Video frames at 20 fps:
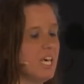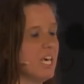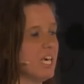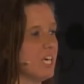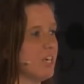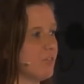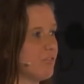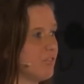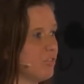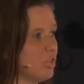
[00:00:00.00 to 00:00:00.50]

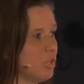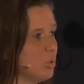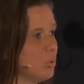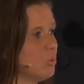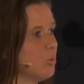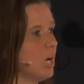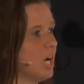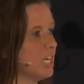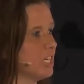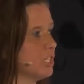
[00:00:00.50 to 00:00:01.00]
If
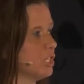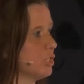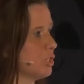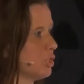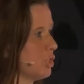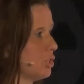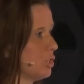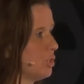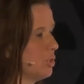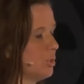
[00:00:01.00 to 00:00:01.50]
you
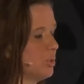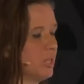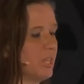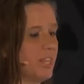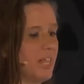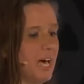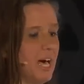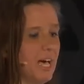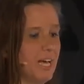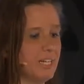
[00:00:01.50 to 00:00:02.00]
understood
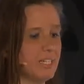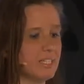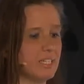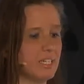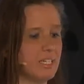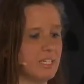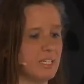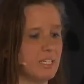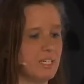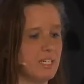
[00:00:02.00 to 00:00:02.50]
that
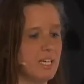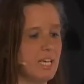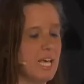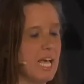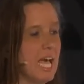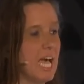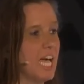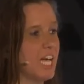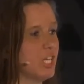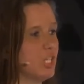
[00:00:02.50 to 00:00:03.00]

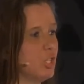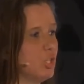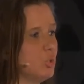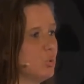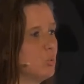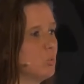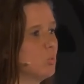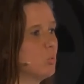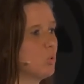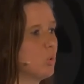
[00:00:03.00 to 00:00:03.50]
and you
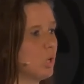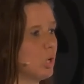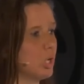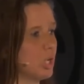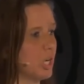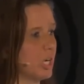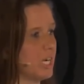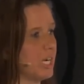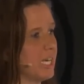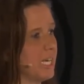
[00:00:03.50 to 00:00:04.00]

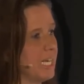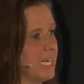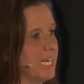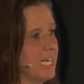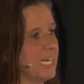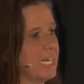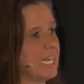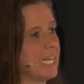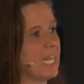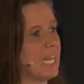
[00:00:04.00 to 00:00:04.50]
work
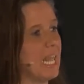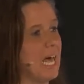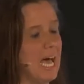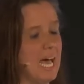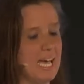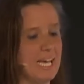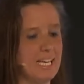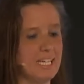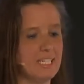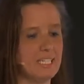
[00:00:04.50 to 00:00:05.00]
in
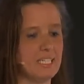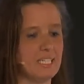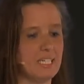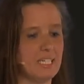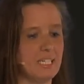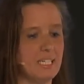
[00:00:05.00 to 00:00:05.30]
light,